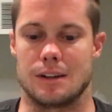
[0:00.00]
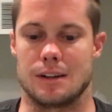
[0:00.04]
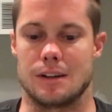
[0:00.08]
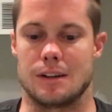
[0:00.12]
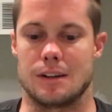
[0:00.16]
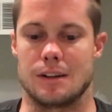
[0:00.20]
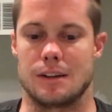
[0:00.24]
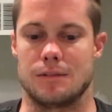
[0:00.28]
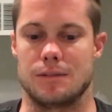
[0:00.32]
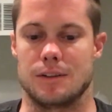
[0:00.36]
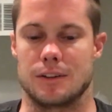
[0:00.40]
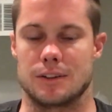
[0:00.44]

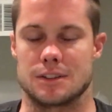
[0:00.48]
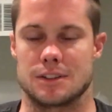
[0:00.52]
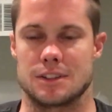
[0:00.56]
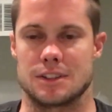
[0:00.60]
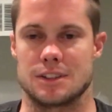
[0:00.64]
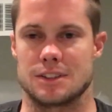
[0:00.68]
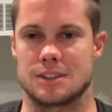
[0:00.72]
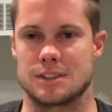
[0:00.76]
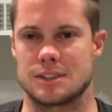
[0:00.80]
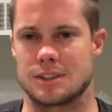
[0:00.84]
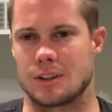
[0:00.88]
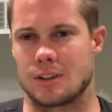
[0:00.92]
if you're
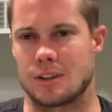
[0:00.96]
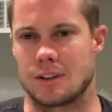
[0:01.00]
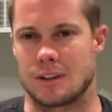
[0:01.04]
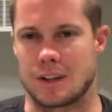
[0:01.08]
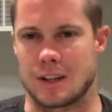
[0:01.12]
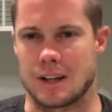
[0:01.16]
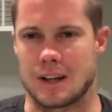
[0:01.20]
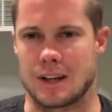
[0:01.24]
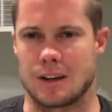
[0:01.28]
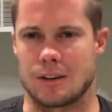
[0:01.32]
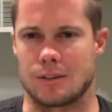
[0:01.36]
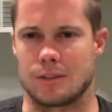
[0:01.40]
just
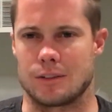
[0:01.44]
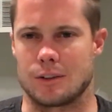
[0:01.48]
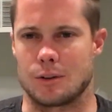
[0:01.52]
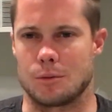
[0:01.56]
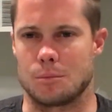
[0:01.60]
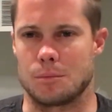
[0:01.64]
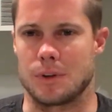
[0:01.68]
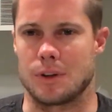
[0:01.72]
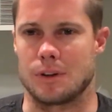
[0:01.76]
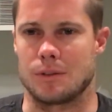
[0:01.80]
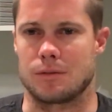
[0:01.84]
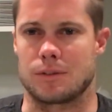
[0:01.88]
starting out,
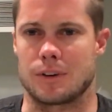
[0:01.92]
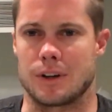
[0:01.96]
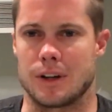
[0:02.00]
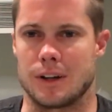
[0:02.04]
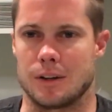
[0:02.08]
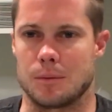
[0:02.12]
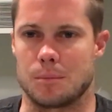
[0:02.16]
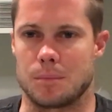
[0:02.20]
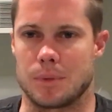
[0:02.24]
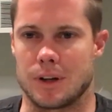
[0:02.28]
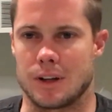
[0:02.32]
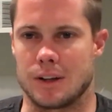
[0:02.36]
don't be
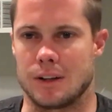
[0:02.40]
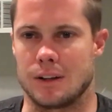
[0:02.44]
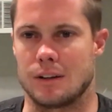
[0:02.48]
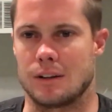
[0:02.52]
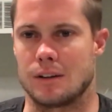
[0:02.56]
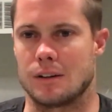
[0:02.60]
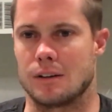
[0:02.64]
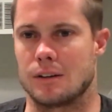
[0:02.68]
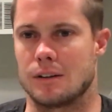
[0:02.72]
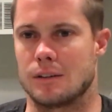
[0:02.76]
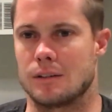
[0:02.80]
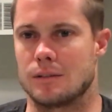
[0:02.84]
afraid to pay
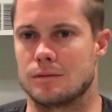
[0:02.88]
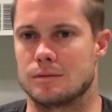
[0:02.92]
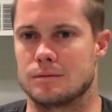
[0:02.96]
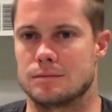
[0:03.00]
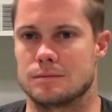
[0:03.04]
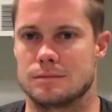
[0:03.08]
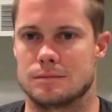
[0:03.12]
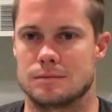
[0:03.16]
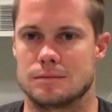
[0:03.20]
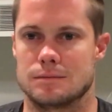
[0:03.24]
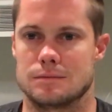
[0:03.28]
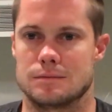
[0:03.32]
your
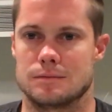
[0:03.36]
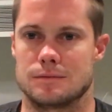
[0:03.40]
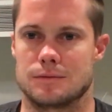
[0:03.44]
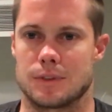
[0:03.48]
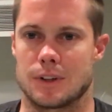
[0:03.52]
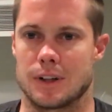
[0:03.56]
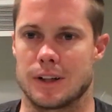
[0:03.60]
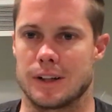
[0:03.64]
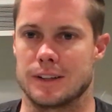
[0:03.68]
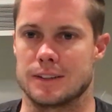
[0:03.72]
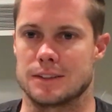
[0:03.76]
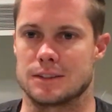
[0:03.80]

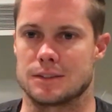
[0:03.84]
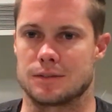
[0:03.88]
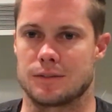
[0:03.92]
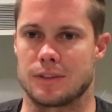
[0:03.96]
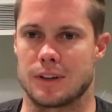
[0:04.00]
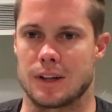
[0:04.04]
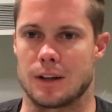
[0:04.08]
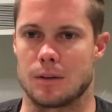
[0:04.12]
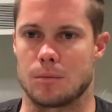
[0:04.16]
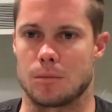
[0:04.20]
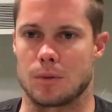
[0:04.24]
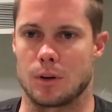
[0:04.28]
friends,
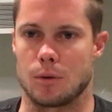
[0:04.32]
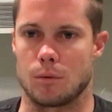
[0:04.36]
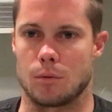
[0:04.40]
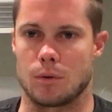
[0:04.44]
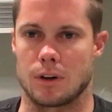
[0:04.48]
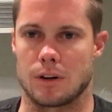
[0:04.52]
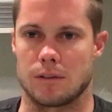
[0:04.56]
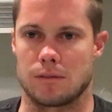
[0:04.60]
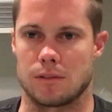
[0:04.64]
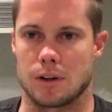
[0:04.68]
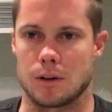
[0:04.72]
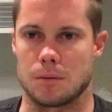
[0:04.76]
family,
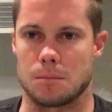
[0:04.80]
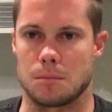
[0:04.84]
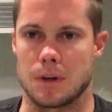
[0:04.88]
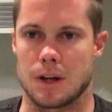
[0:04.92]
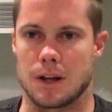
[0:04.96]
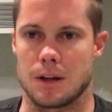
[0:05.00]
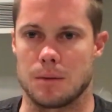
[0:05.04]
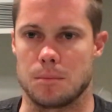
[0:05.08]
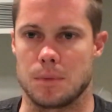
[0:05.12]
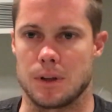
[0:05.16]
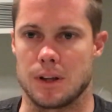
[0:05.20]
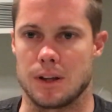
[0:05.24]
whatever it
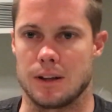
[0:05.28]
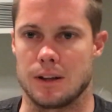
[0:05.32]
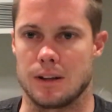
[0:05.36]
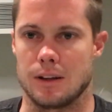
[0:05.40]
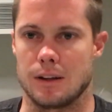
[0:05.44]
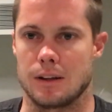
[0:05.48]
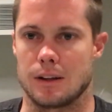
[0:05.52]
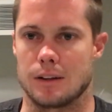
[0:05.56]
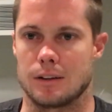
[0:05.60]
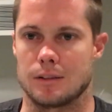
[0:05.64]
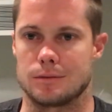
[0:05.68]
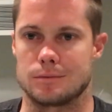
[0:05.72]
may
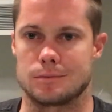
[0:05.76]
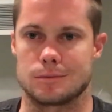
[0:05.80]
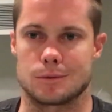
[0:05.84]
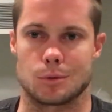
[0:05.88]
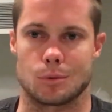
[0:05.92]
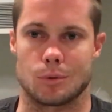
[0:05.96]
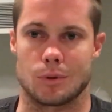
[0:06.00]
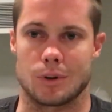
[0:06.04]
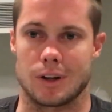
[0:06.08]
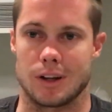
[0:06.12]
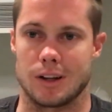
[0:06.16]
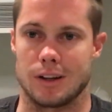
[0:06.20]
be, at
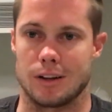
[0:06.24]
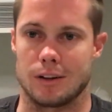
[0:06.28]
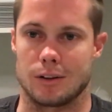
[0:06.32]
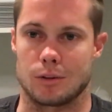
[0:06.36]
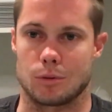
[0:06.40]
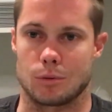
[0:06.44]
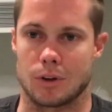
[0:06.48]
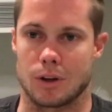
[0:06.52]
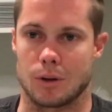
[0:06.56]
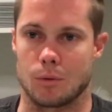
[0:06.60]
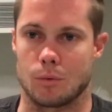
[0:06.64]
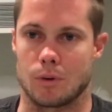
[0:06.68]
20 to
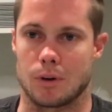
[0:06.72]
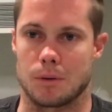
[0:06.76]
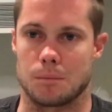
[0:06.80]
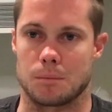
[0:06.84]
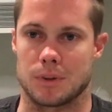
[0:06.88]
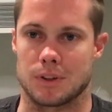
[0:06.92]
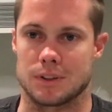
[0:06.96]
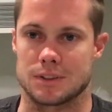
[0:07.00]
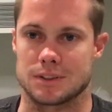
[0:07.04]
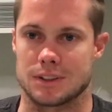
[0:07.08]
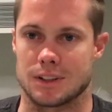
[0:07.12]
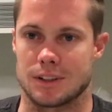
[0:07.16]

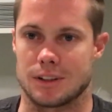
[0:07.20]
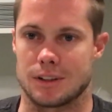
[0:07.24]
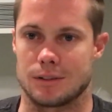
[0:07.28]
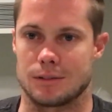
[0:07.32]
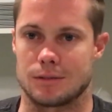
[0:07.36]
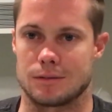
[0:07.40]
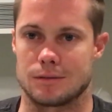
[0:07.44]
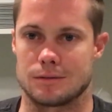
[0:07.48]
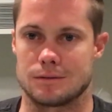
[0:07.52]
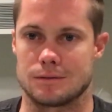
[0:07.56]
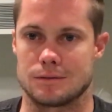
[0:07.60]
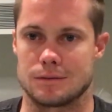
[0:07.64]
21%,
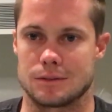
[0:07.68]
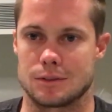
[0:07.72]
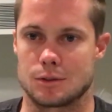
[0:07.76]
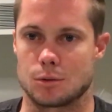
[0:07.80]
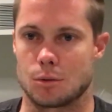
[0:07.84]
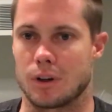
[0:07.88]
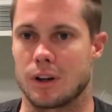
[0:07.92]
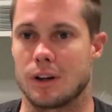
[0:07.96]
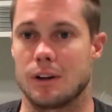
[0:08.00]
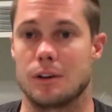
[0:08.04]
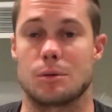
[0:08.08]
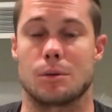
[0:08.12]

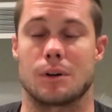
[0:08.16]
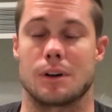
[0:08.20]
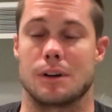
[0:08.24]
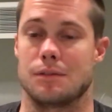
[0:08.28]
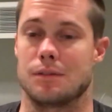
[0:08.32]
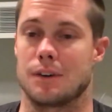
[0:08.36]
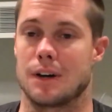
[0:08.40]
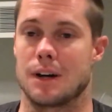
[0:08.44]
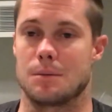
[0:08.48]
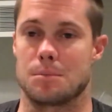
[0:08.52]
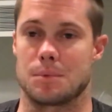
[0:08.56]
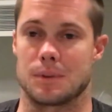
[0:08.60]
20 to
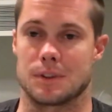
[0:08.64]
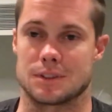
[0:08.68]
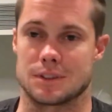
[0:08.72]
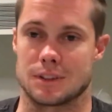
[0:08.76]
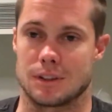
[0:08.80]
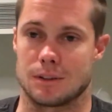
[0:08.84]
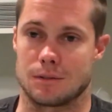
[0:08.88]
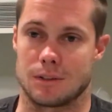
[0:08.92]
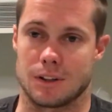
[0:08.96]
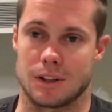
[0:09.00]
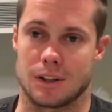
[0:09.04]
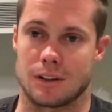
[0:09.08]

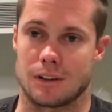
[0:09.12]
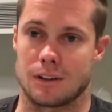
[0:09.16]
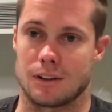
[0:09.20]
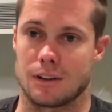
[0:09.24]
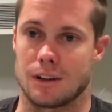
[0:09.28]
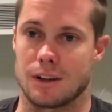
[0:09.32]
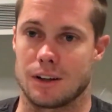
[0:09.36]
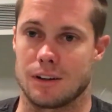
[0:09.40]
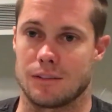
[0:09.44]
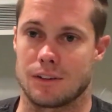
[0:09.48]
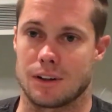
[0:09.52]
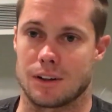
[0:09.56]
25%
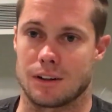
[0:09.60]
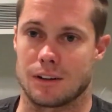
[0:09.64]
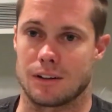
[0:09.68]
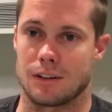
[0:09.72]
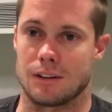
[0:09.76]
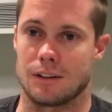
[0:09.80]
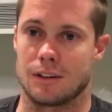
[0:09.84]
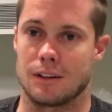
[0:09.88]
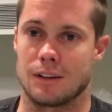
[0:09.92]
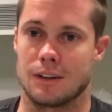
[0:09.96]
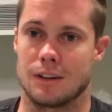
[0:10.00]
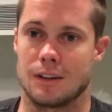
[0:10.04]
return even
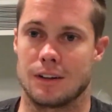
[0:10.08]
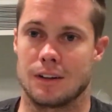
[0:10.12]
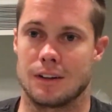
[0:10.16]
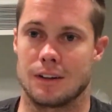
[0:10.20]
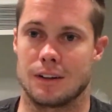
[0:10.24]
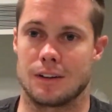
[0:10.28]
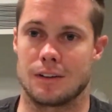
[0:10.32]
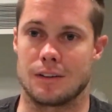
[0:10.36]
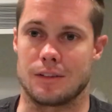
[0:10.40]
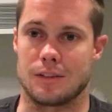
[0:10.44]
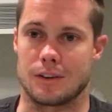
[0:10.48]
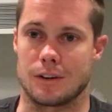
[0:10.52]
on
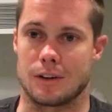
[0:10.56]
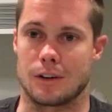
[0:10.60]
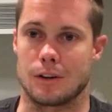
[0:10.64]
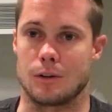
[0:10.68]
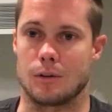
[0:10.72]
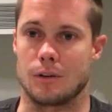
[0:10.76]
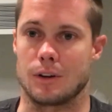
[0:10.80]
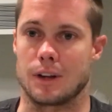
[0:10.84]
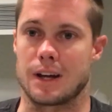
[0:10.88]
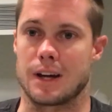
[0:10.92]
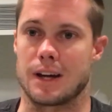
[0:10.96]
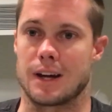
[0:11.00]
their
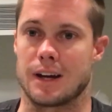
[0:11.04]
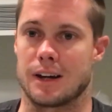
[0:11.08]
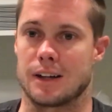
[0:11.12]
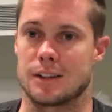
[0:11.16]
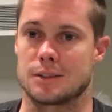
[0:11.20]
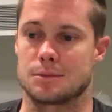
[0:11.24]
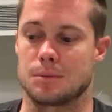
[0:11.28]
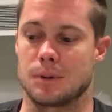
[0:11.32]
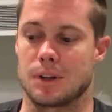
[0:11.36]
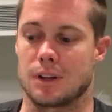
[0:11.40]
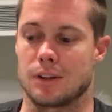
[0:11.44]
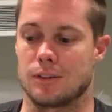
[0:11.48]
own
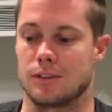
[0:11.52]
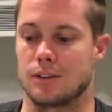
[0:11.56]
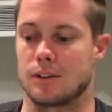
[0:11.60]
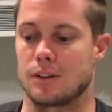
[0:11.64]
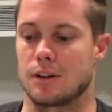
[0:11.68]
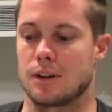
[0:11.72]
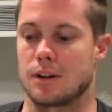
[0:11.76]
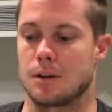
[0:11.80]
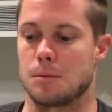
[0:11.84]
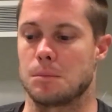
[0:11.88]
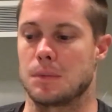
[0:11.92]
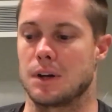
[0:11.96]
cash, because you're
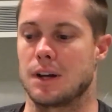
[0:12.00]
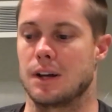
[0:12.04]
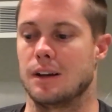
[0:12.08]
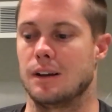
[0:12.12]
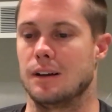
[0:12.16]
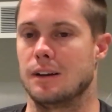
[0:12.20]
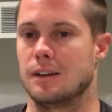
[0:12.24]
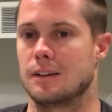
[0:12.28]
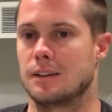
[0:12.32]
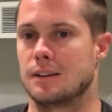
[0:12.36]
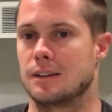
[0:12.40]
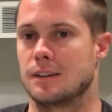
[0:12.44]
going to
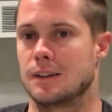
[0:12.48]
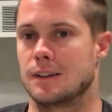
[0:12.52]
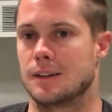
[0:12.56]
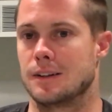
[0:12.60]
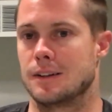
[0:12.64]
make